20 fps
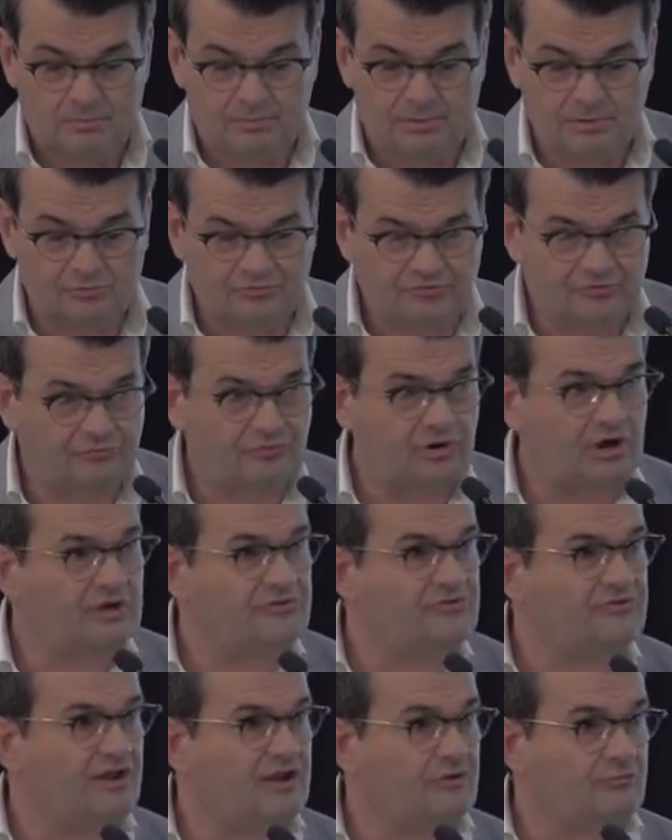Bills of
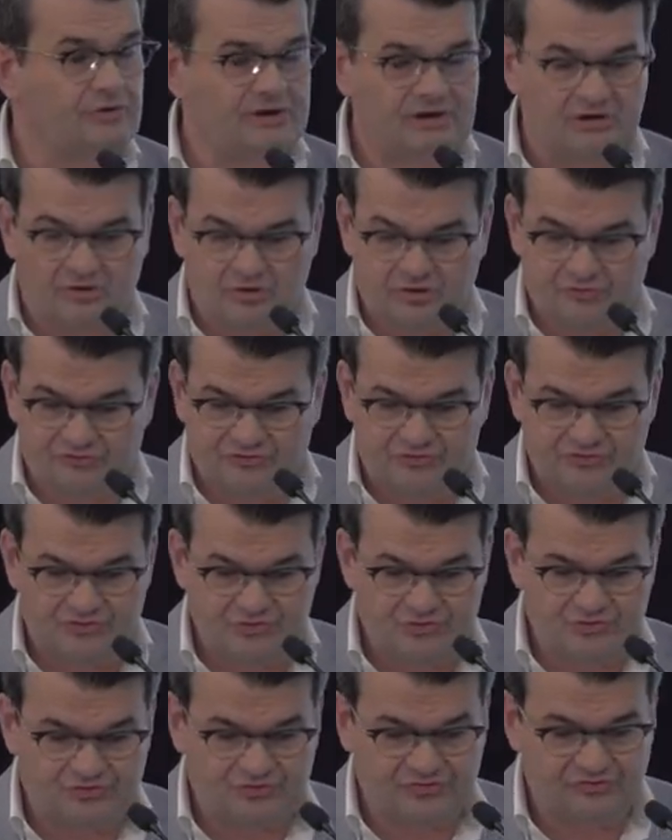rights, like written
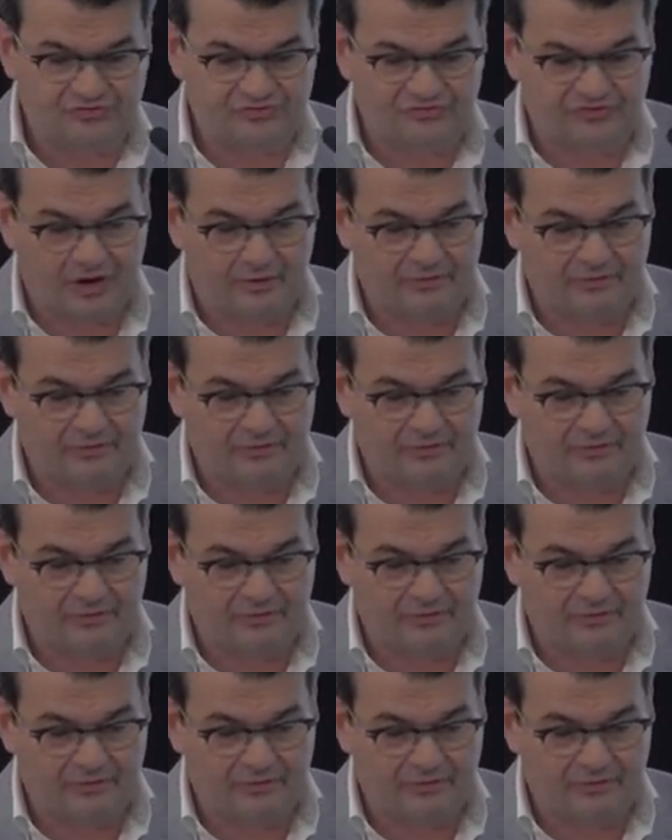constitutions,